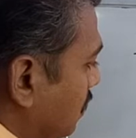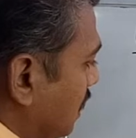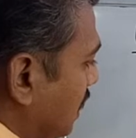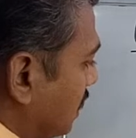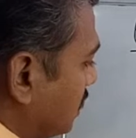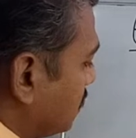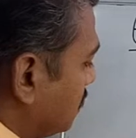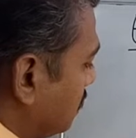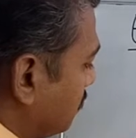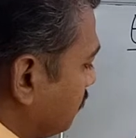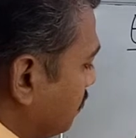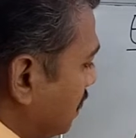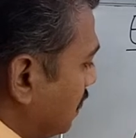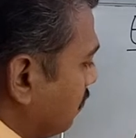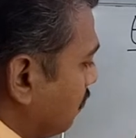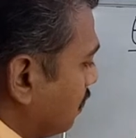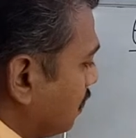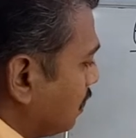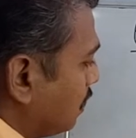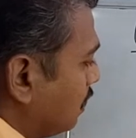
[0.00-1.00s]
electric
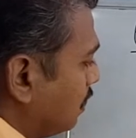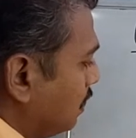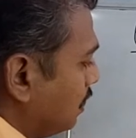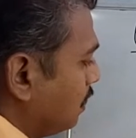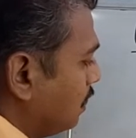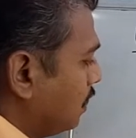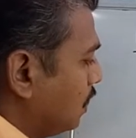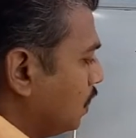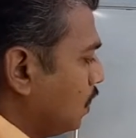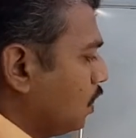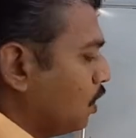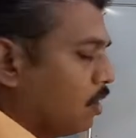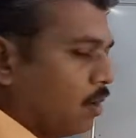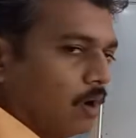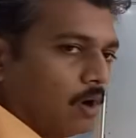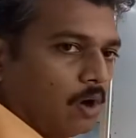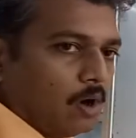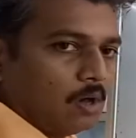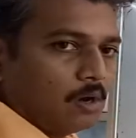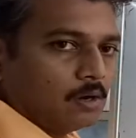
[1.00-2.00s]
power.
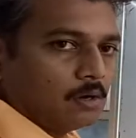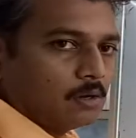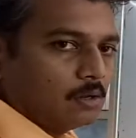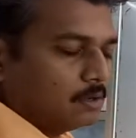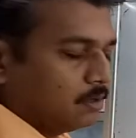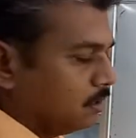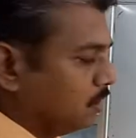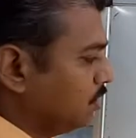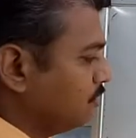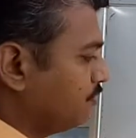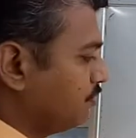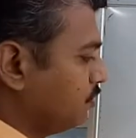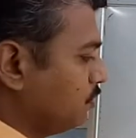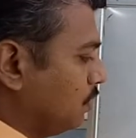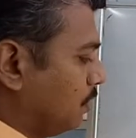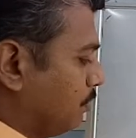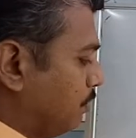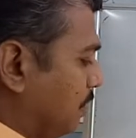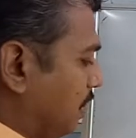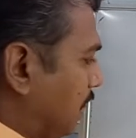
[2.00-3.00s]
Or if you
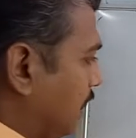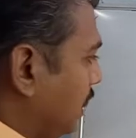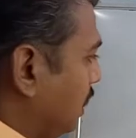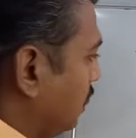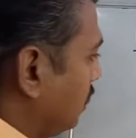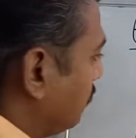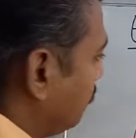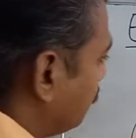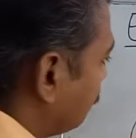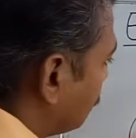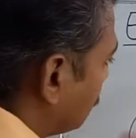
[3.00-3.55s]
apply